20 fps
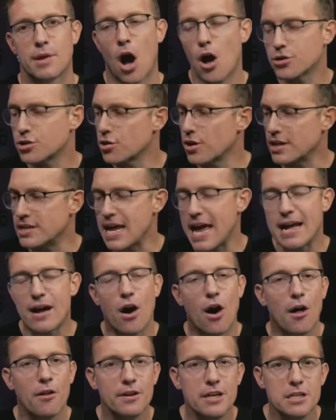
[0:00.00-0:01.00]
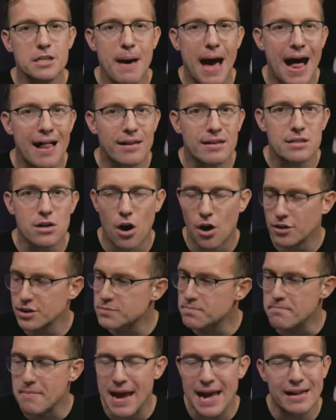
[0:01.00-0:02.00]
Also, they take all these ballots, all
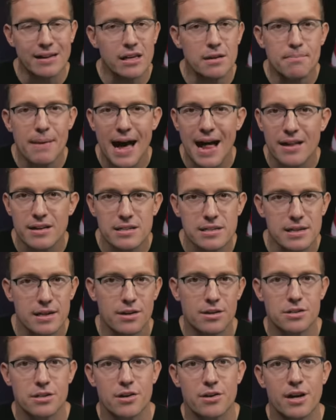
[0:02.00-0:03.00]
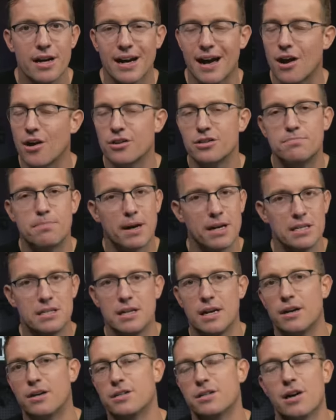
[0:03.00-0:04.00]
these mail-in ballots in Arizona. I got all these
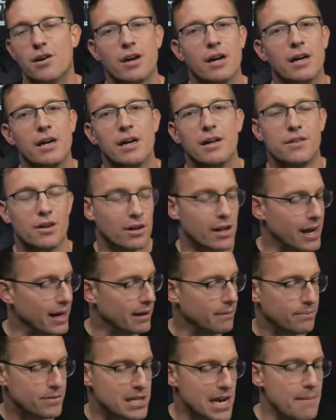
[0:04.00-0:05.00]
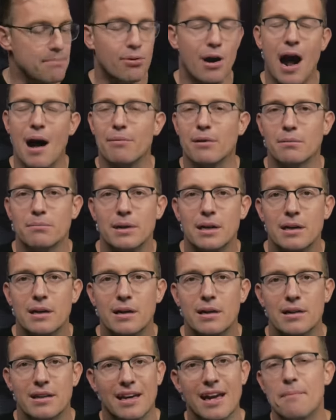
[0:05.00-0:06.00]
buddies in Arizona. They're like, same problem.
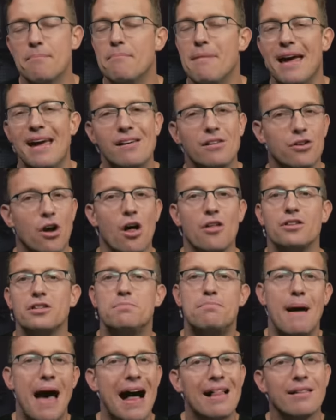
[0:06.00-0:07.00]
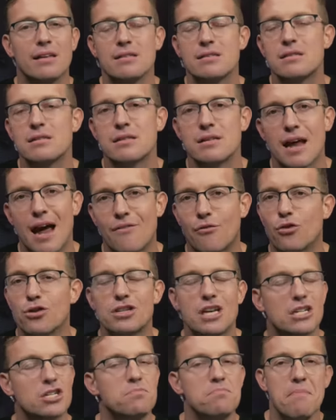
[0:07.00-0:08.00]
They get mailed all these ballots.
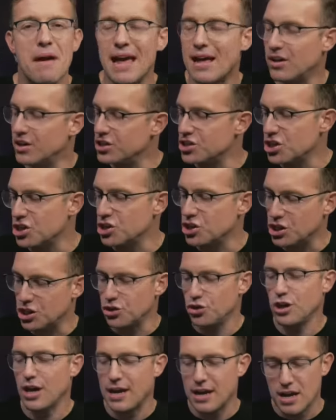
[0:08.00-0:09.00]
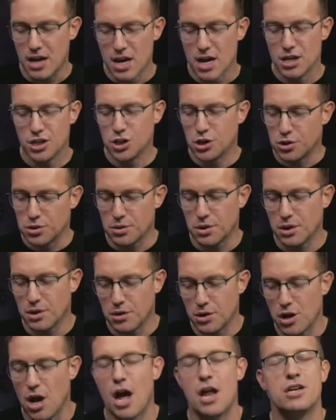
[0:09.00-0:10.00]
Everyone gets mailed. You get your
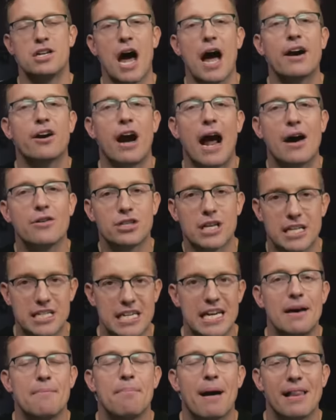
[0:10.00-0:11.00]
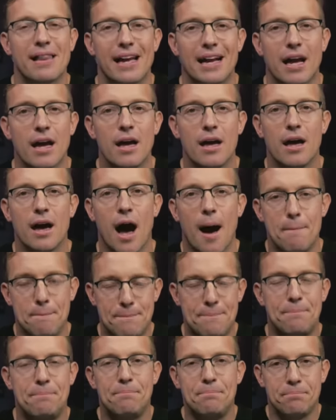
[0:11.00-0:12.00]
entire house gets hit by like
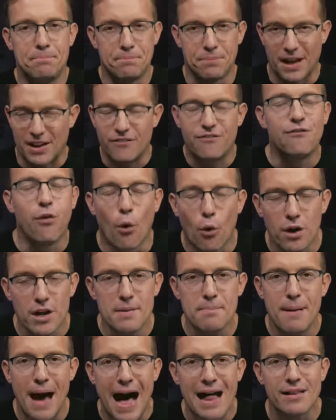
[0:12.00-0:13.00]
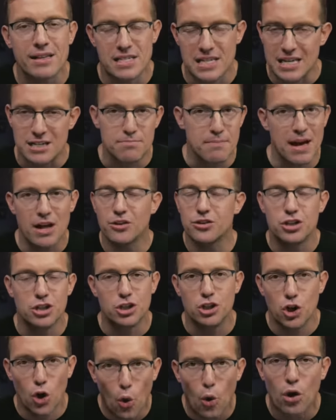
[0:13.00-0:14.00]
40 ballots get mailed
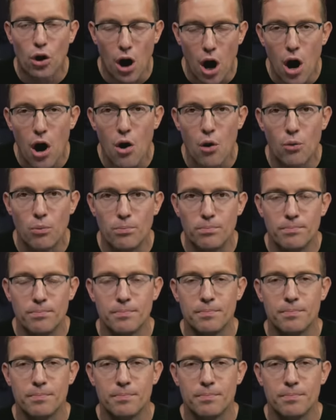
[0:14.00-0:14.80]
to your home.